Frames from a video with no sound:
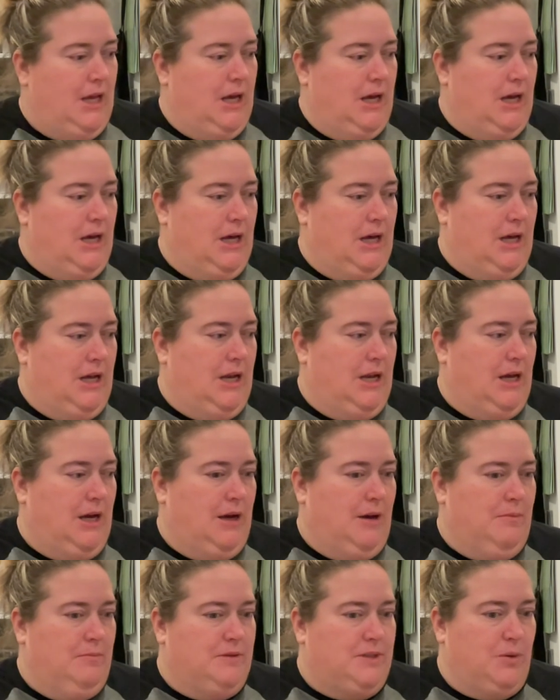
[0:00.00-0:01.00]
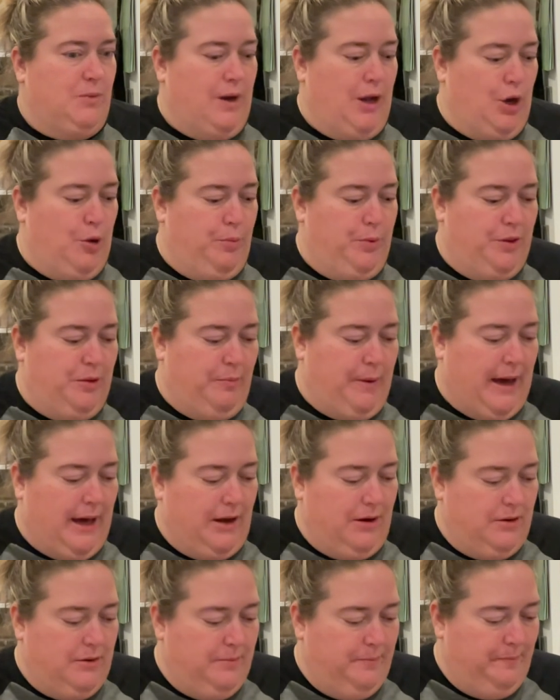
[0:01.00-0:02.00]
And so when I opened the
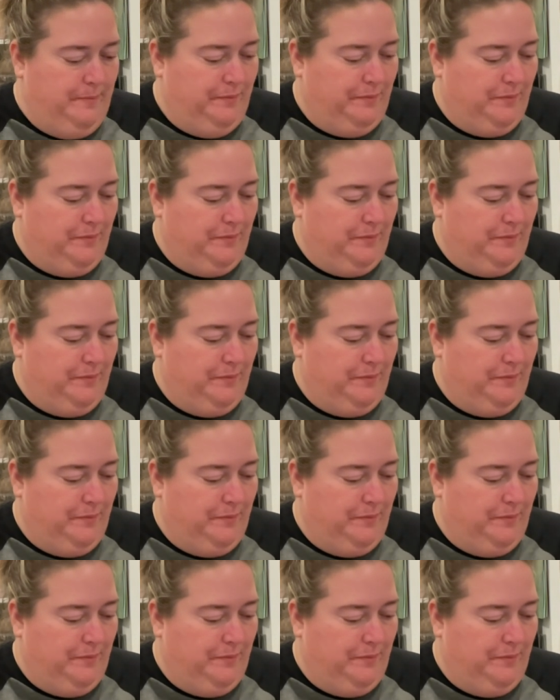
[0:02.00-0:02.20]
pattern